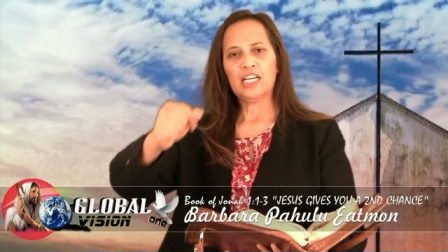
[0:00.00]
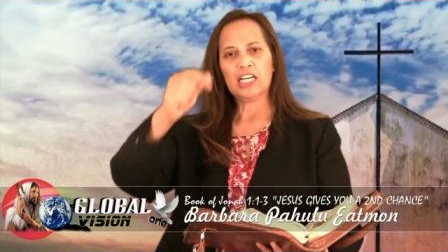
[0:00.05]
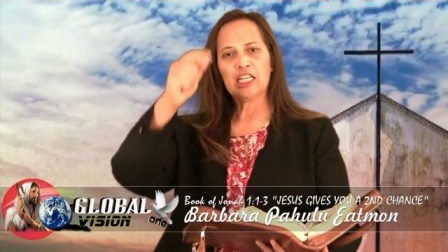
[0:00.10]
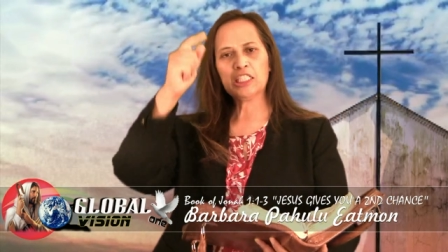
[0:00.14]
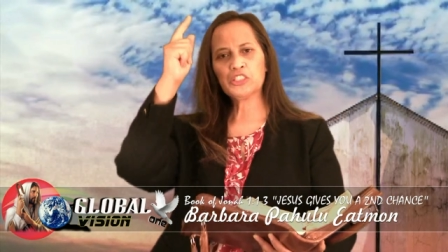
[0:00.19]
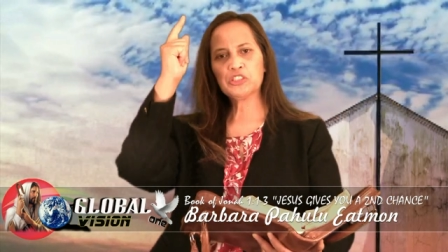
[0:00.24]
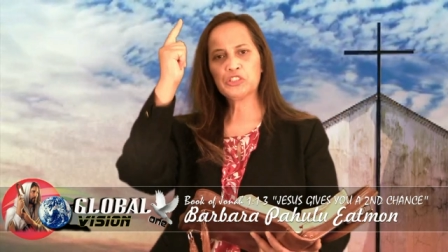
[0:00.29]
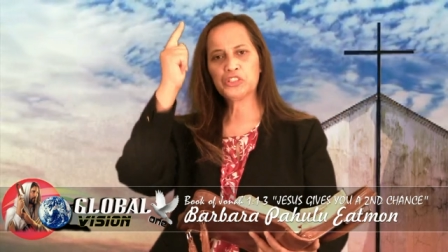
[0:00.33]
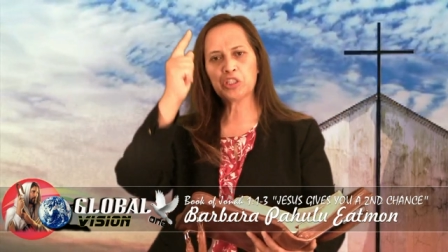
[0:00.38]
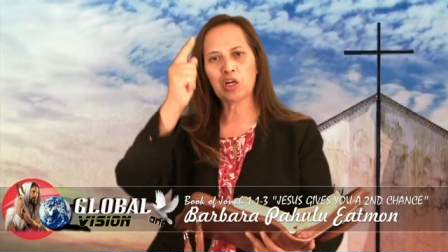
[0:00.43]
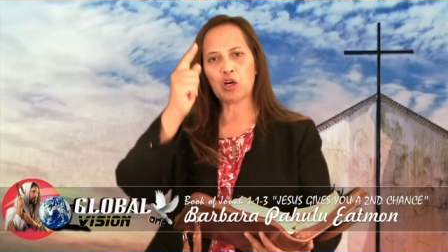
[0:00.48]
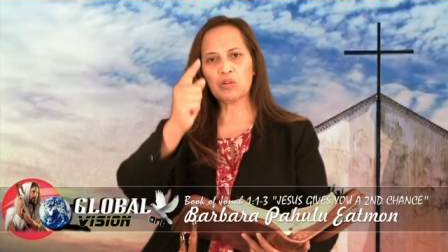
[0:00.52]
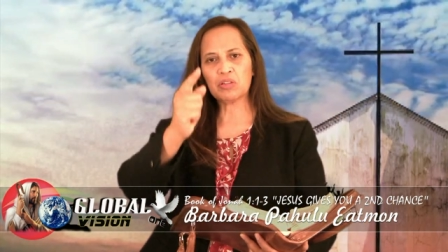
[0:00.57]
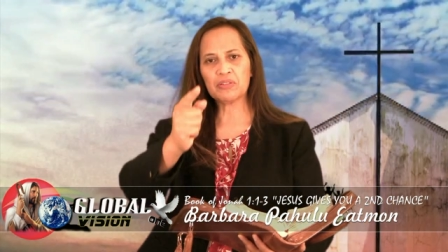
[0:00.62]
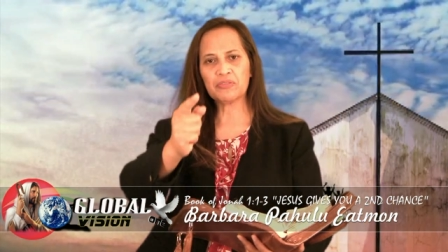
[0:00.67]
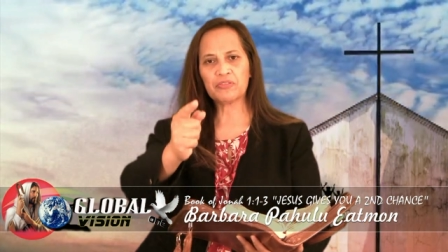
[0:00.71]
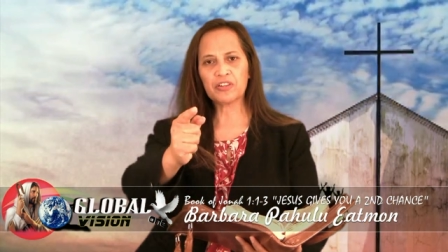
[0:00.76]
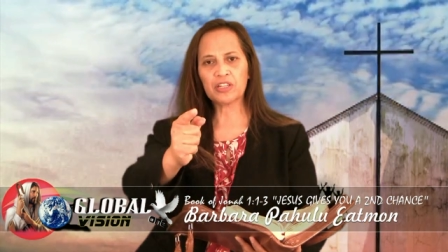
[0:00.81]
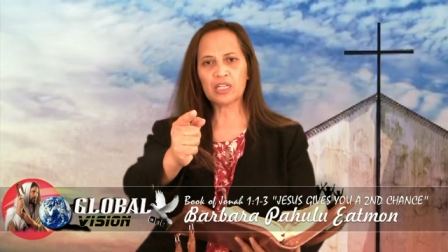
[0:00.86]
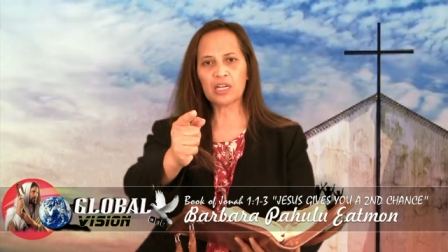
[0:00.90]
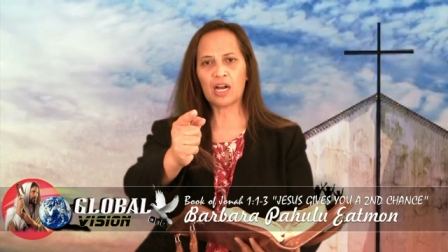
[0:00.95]
And
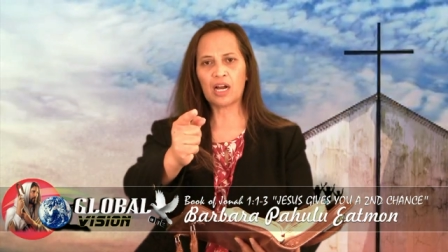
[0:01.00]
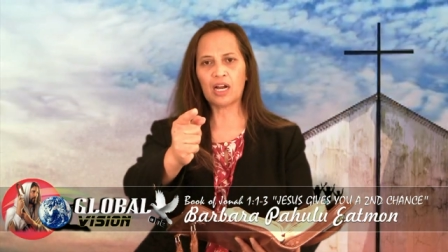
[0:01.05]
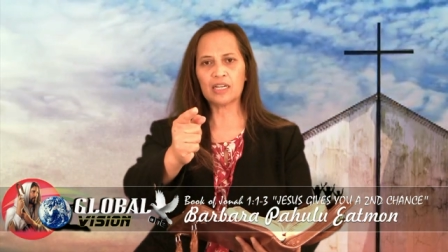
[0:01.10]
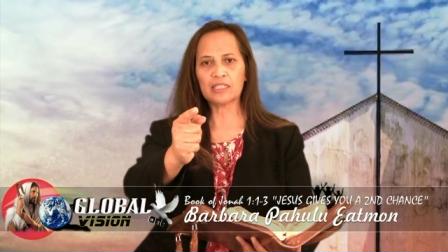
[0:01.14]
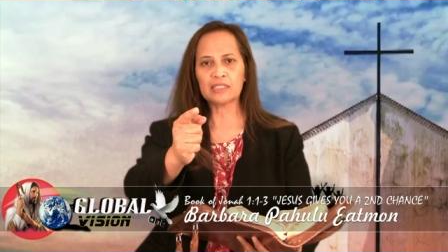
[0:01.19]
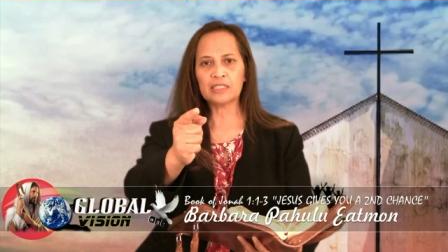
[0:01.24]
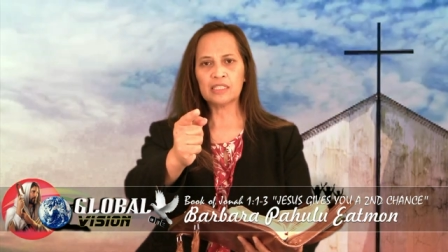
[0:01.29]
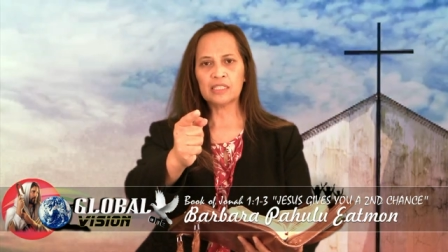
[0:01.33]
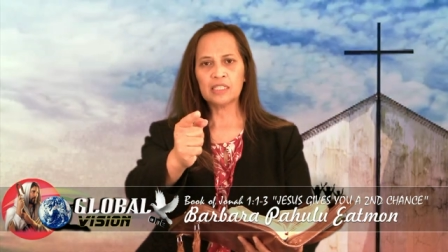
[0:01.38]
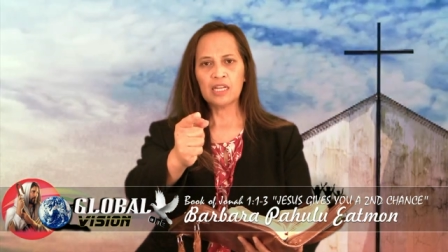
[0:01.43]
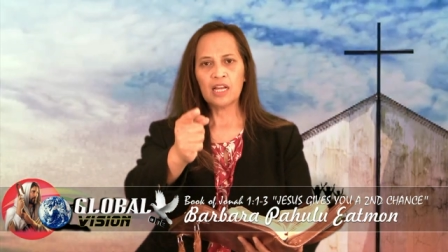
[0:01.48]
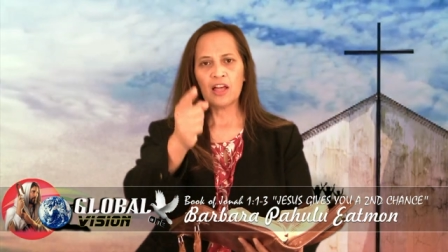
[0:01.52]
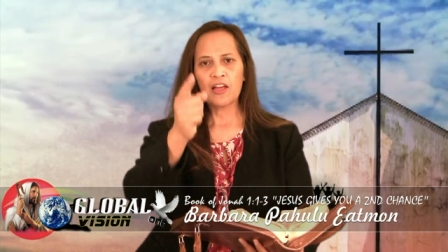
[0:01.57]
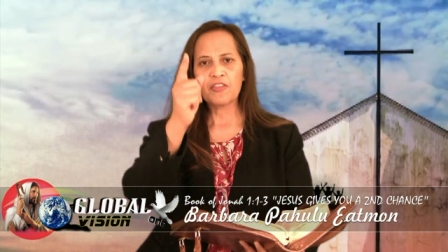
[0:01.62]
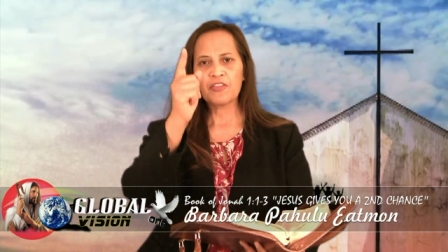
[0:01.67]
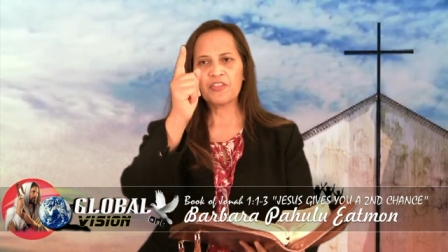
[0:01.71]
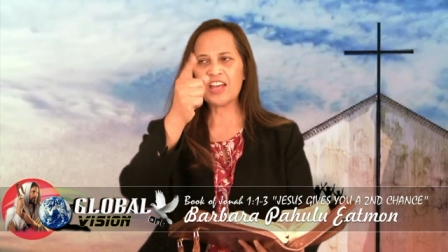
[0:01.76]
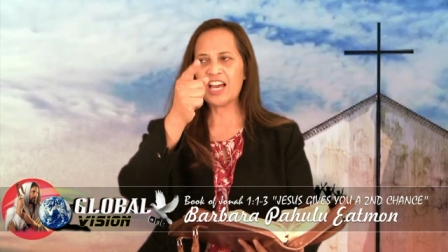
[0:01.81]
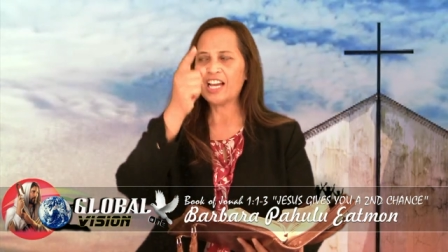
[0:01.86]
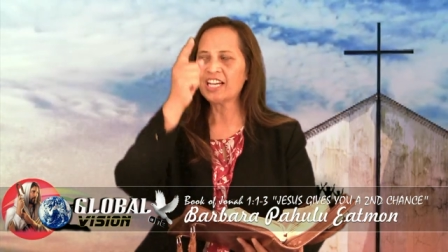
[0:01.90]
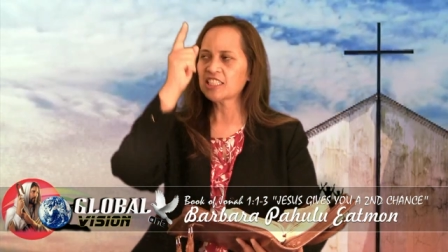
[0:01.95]
Jonah forgotten
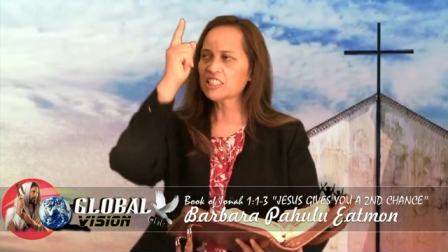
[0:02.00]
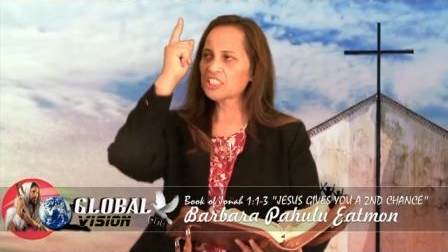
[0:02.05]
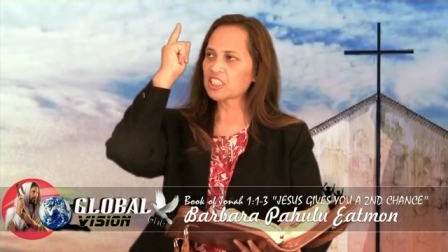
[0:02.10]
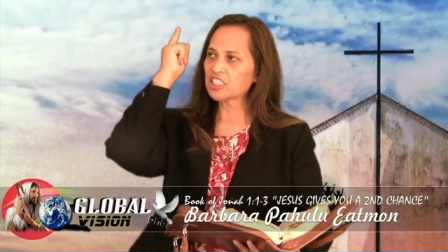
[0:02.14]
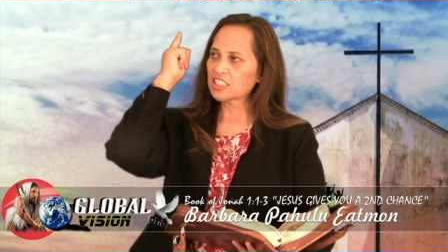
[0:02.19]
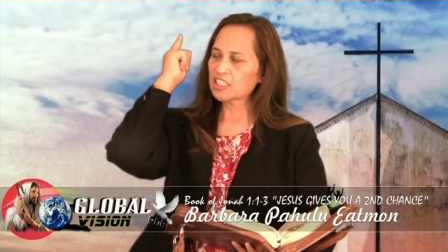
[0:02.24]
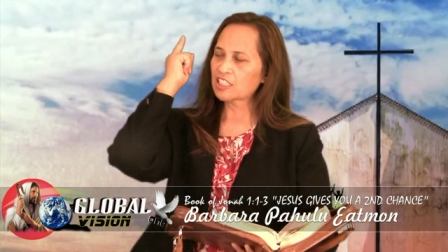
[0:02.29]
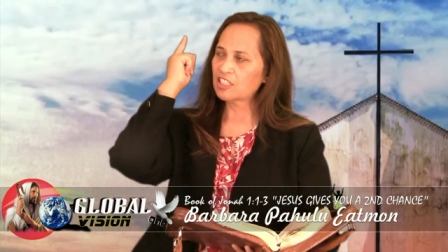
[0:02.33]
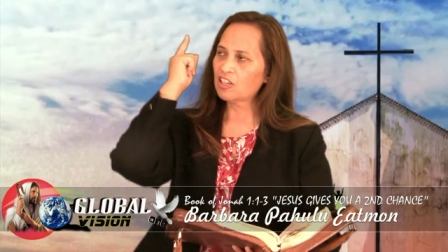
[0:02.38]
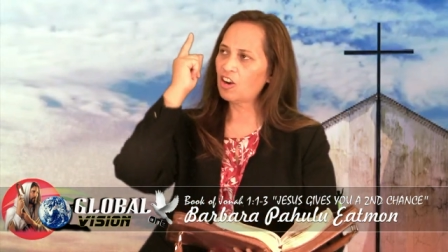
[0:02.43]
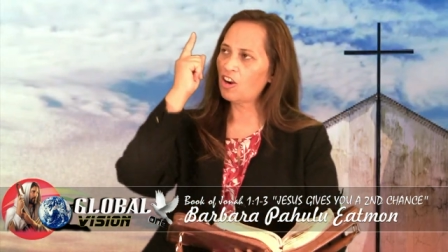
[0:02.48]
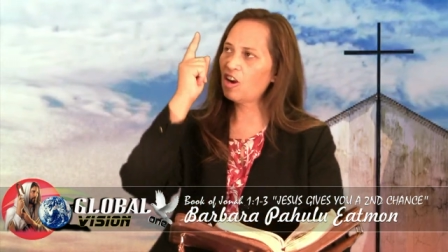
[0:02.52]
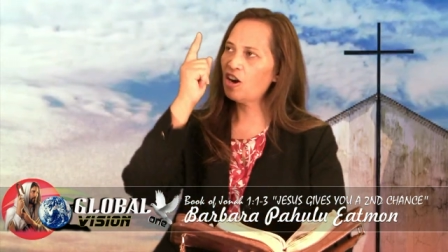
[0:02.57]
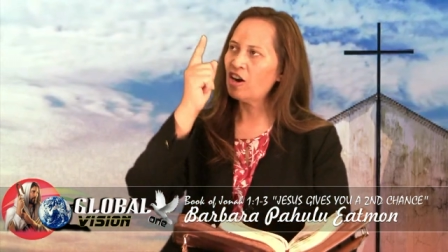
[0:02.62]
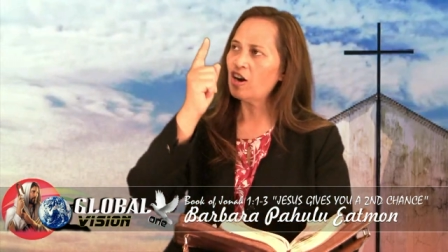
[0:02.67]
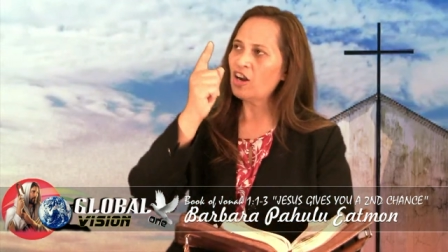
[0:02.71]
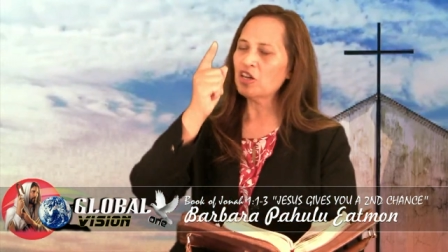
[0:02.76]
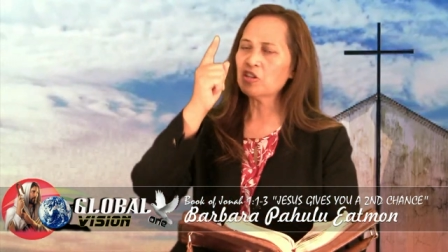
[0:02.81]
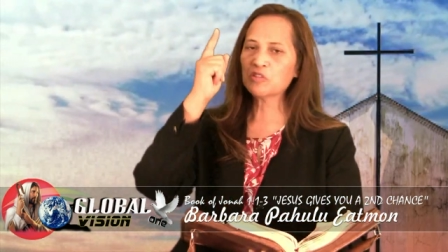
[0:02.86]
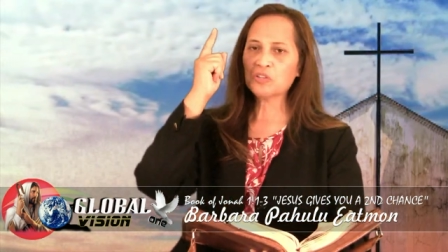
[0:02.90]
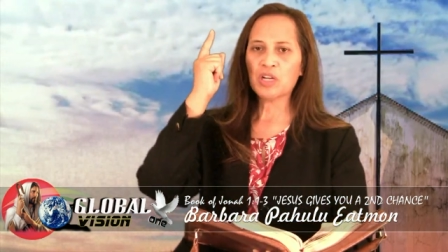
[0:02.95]
that
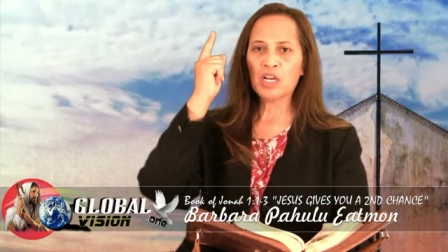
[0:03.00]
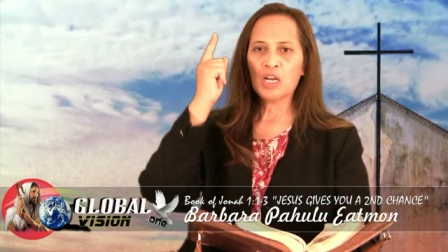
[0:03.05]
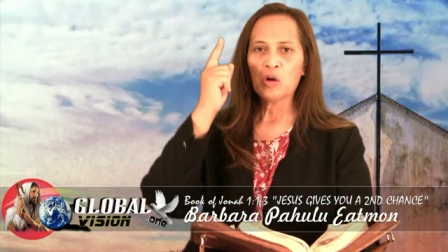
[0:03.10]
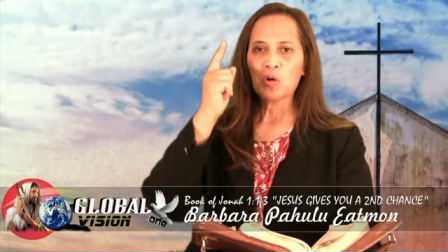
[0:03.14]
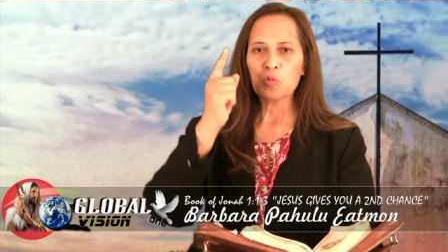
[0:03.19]
God